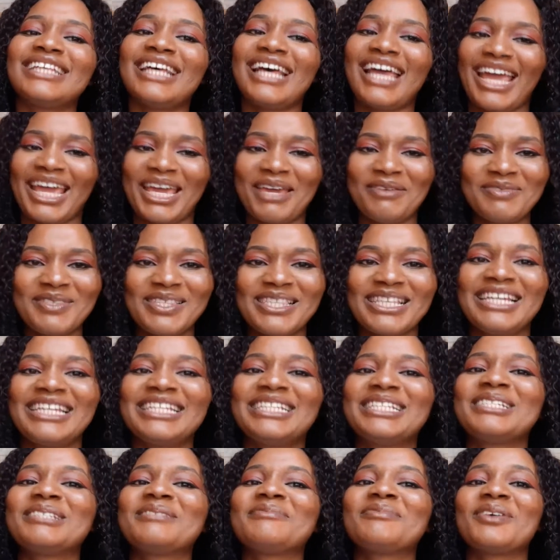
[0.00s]
I keep
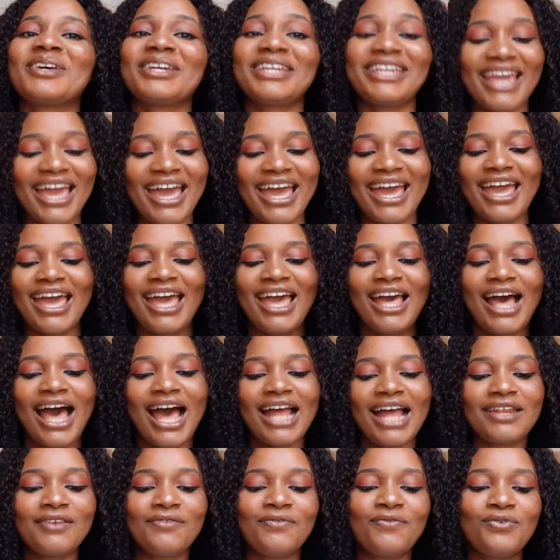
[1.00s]
saying this, but yeah.
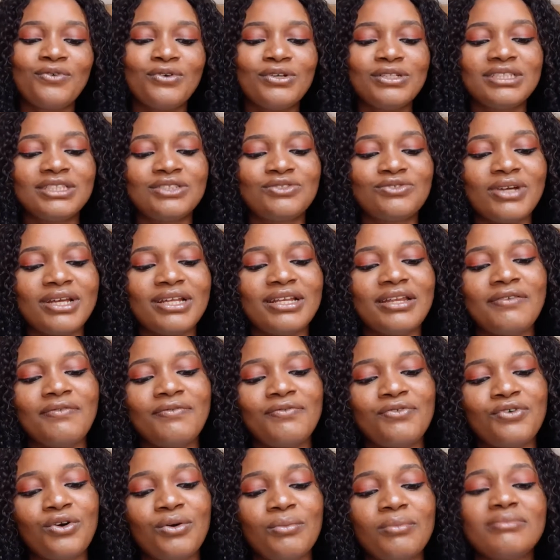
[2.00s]
And the food is ranging
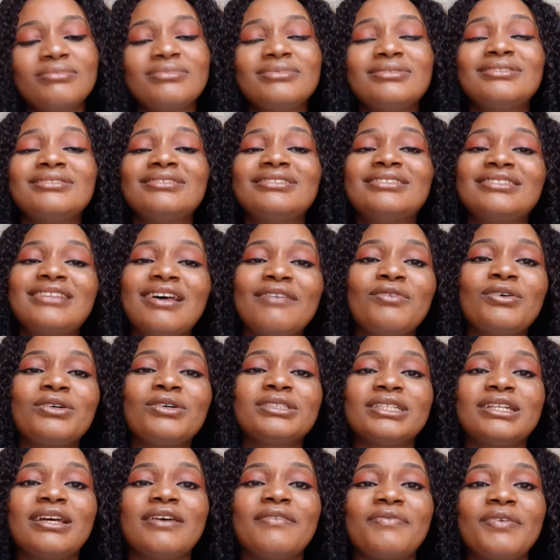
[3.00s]
from
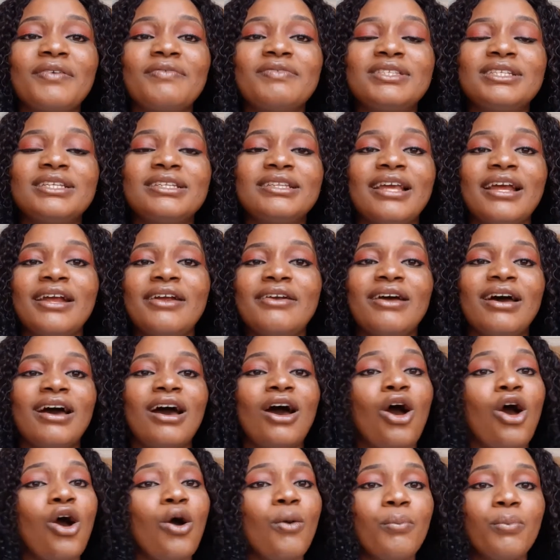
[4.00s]
750
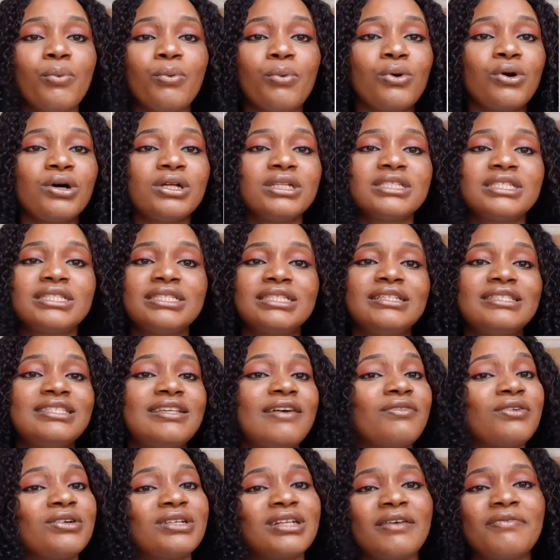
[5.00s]
naira upwards.
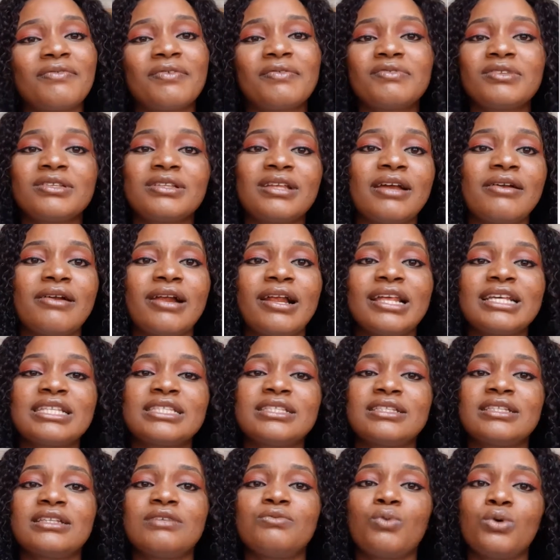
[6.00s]
750
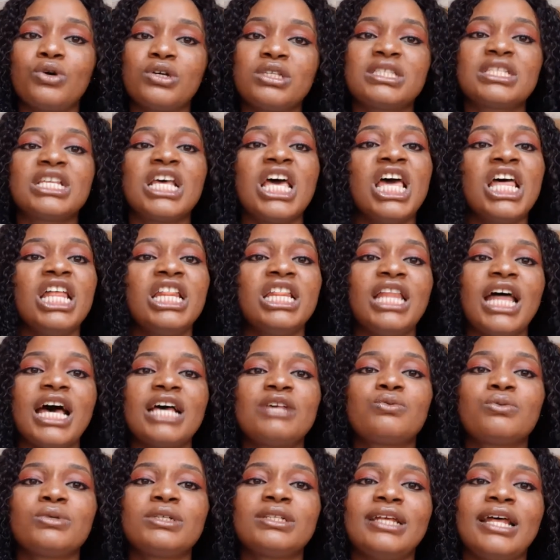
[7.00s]
naira
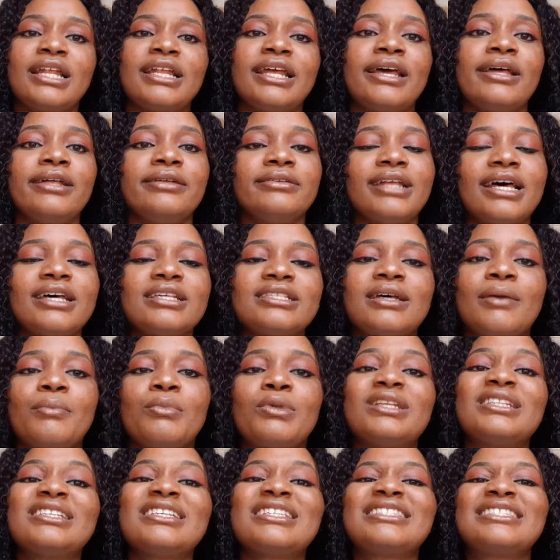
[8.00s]
that's the
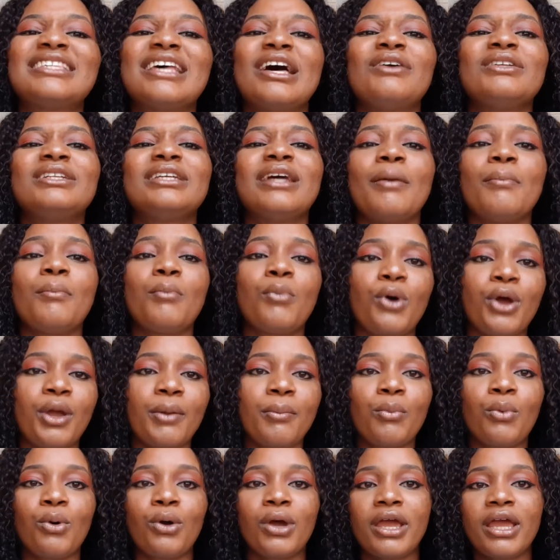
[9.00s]
amount they sell their
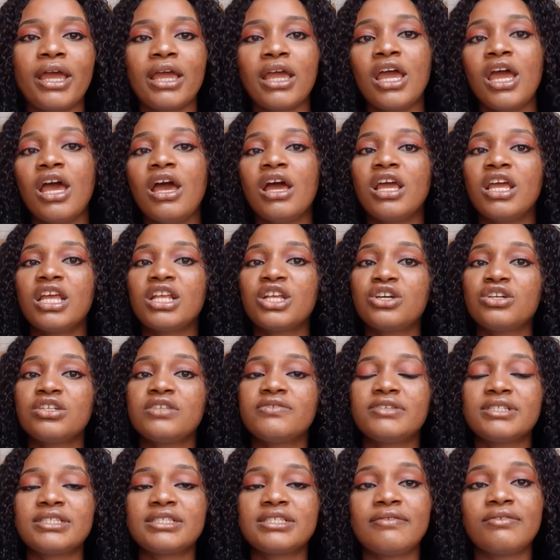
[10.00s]
moi moi. It
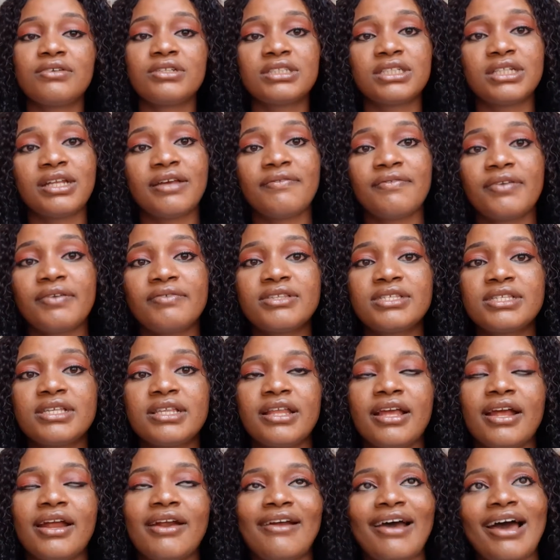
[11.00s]
goes for 750
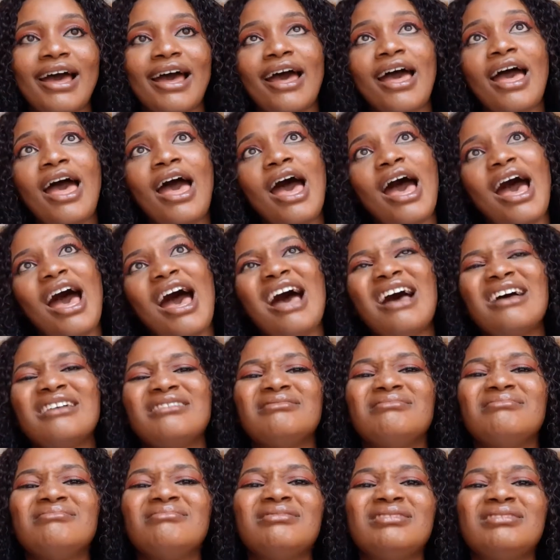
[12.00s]
naira.
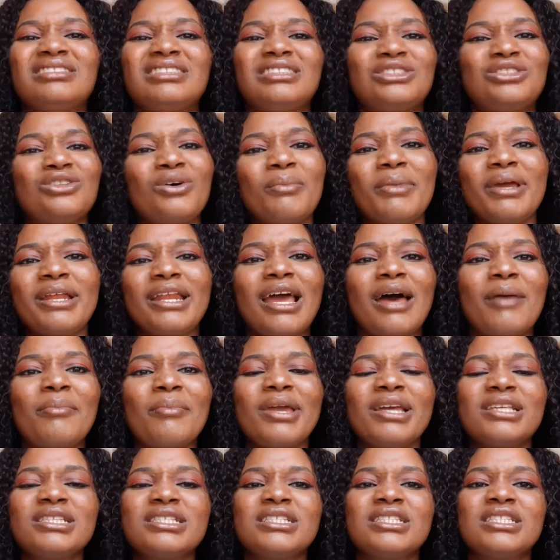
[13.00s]
And so many
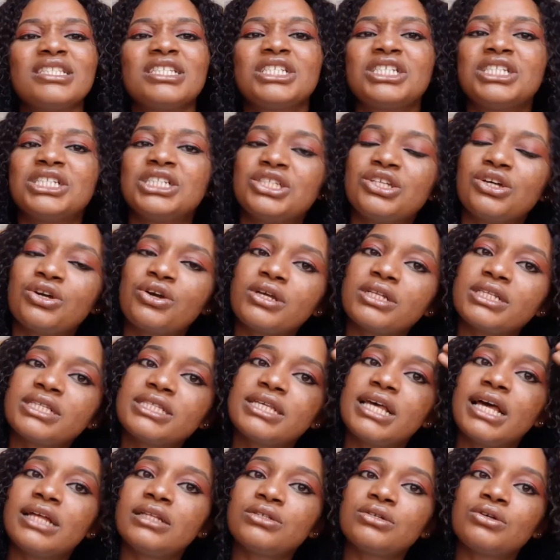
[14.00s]
amazing dishes you're going to
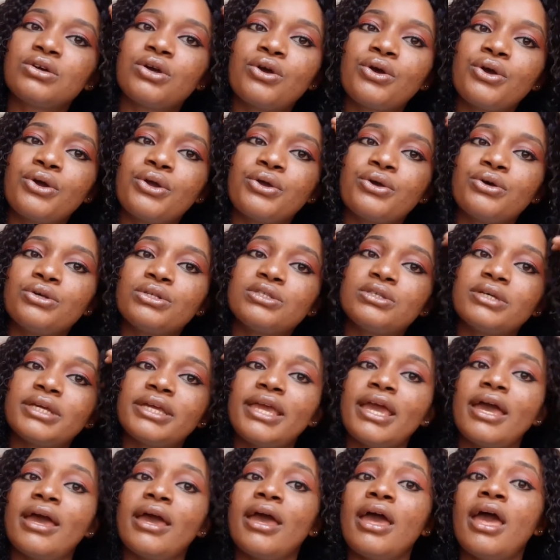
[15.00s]
see at Nkoyo. So
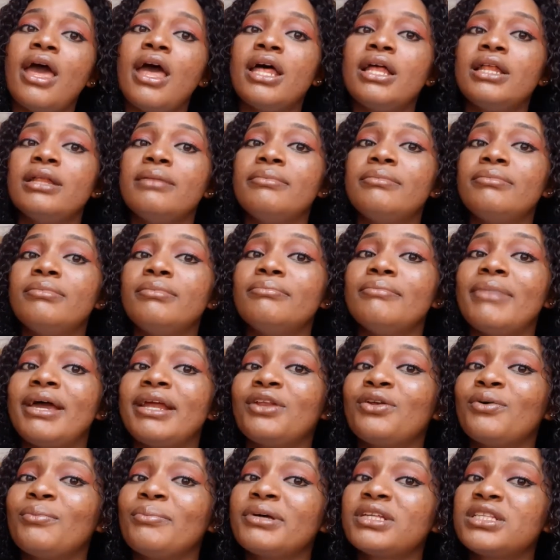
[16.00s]
yeah,
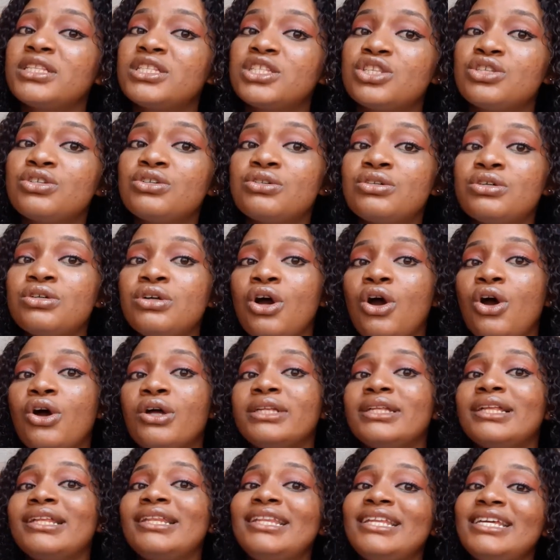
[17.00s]
my number two
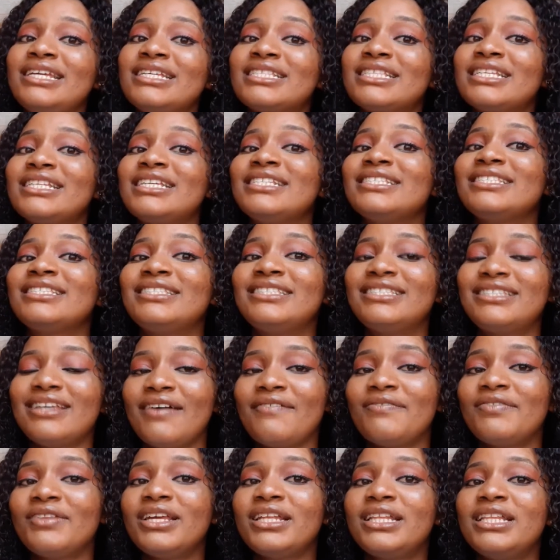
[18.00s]
on the list is
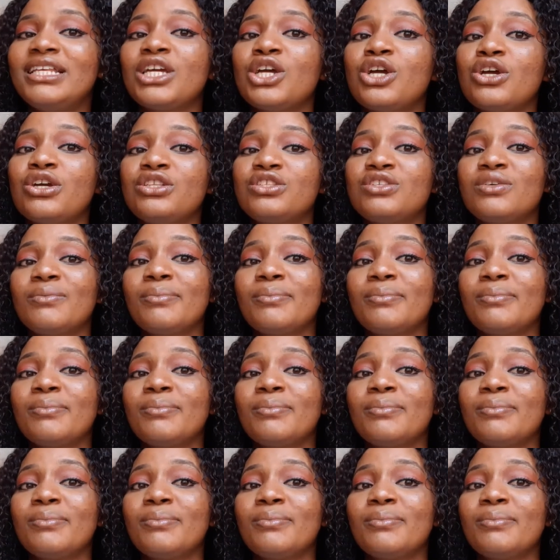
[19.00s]
definitely good.